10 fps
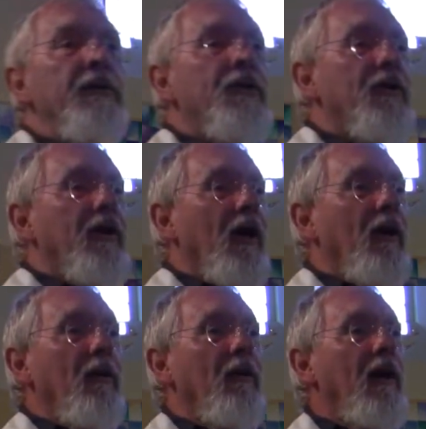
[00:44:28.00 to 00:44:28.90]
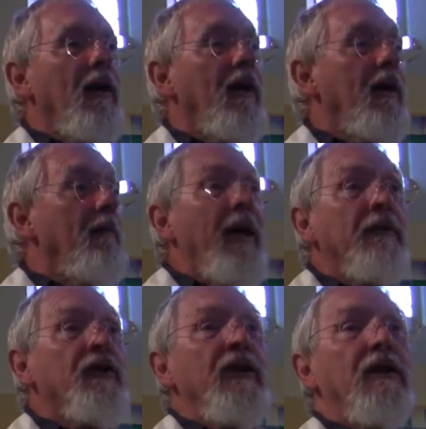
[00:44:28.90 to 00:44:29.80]
used to go
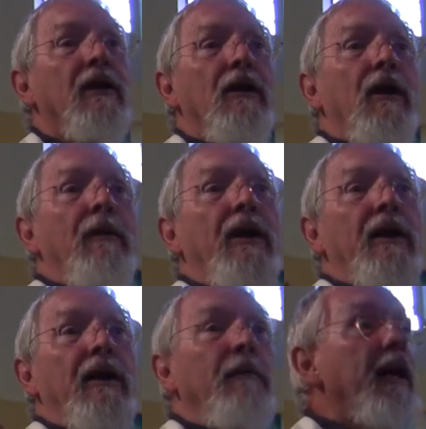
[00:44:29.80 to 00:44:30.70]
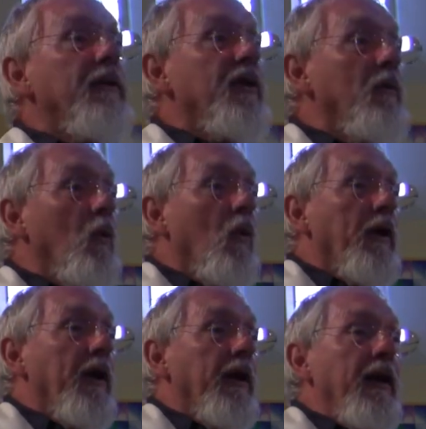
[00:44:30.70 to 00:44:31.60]
mountain climbing and mountain
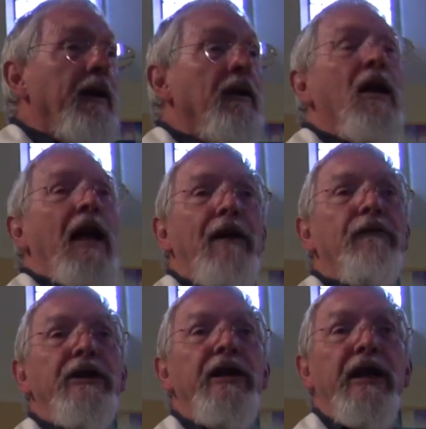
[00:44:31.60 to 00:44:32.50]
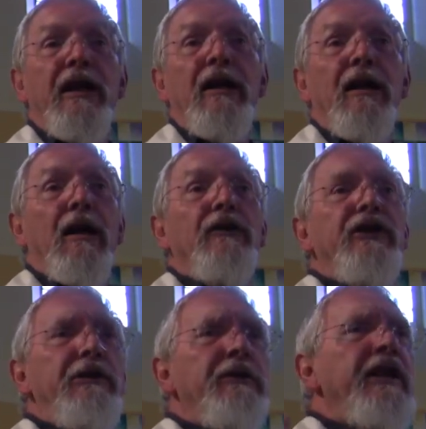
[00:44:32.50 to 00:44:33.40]
walking every year, at
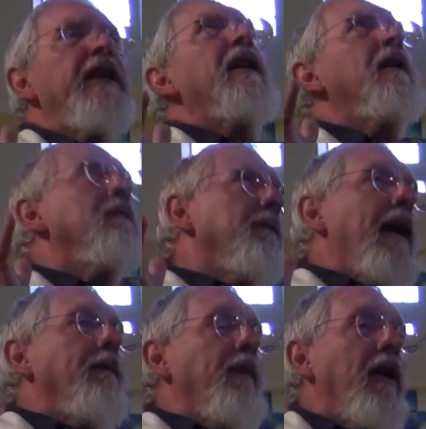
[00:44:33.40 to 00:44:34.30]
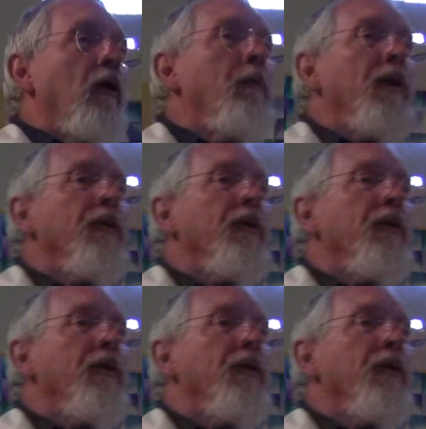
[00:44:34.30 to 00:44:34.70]
New Year, heaven help